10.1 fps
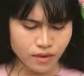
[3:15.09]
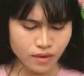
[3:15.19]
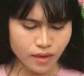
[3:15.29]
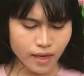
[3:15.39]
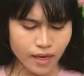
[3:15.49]

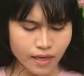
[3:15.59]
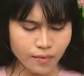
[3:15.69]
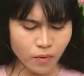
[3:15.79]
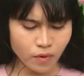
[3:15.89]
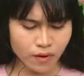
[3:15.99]
any
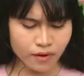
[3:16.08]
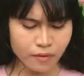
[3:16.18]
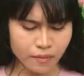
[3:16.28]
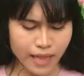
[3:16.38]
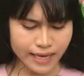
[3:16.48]
more
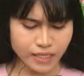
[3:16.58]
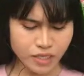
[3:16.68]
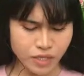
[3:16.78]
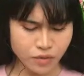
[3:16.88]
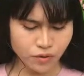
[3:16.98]
black
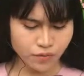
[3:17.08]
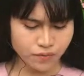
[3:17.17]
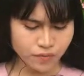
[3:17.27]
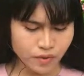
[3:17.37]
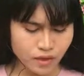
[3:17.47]
shoe,
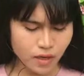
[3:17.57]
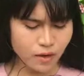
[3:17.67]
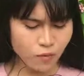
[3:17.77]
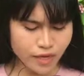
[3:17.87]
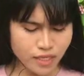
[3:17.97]

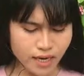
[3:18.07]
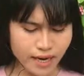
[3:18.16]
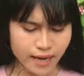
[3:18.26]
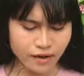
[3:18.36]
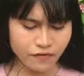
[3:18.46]
in which I
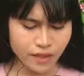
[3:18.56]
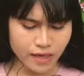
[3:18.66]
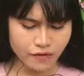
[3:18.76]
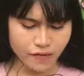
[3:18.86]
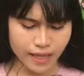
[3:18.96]
have
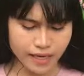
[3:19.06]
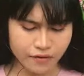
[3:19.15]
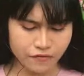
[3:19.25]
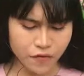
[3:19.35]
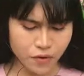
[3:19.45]
lived like a
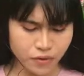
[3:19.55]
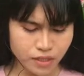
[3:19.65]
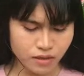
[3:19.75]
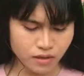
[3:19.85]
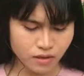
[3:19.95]

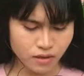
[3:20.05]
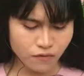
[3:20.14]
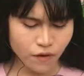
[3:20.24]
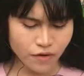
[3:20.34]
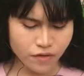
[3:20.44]
foot
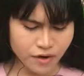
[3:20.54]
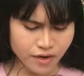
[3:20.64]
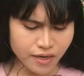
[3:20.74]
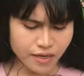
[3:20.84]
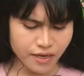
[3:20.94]
for
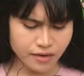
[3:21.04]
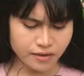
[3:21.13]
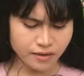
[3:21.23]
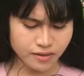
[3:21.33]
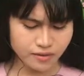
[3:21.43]
30
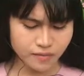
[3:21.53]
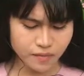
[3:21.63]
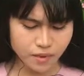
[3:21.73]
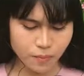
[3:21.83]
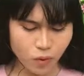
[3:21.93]
years,
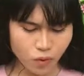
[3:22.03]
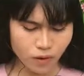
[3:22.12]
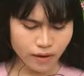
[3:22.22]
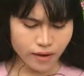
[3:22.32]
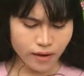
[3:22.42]

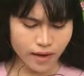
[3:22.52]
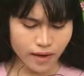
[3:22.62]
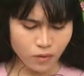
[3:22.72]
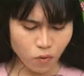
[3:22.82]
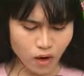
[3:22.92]
poor
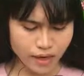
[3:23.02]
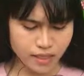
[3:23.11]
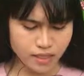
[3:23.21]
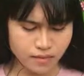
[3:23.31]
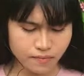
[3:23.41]
and
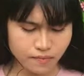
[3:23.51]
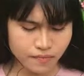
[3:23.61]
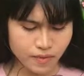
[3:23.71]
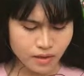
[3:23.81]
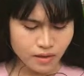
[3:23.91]
white,
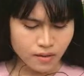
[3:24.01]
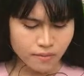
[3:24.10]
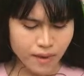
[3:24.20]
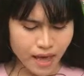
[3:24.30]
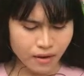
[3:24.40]

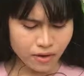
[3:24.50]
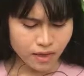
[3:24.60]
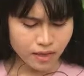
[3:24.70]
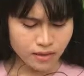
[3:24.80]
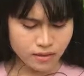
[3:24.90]

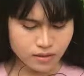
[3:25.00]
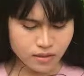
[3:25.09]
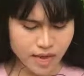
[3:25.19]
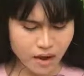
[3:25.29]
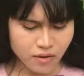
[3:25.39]
buried,
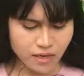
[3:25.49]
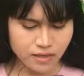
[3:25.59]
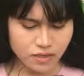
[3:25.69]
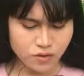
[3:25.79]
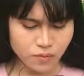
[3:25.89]
daring
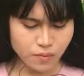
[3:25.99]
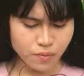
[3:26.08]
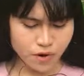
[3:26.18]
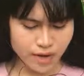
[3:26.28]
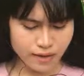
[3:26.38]
to
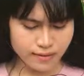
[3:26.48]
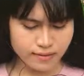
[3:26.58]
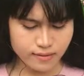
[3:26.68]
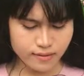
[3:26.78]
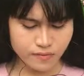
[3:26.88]
breathe
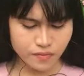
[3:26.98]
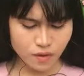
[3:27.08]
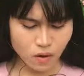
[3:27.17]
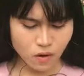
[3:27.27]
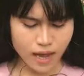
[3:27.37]

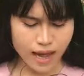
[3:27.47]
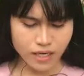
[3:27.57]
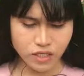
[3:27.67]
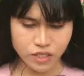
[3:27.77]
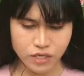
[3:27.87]
or
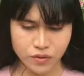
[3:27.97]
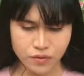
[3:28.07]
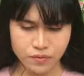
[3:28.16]
at you.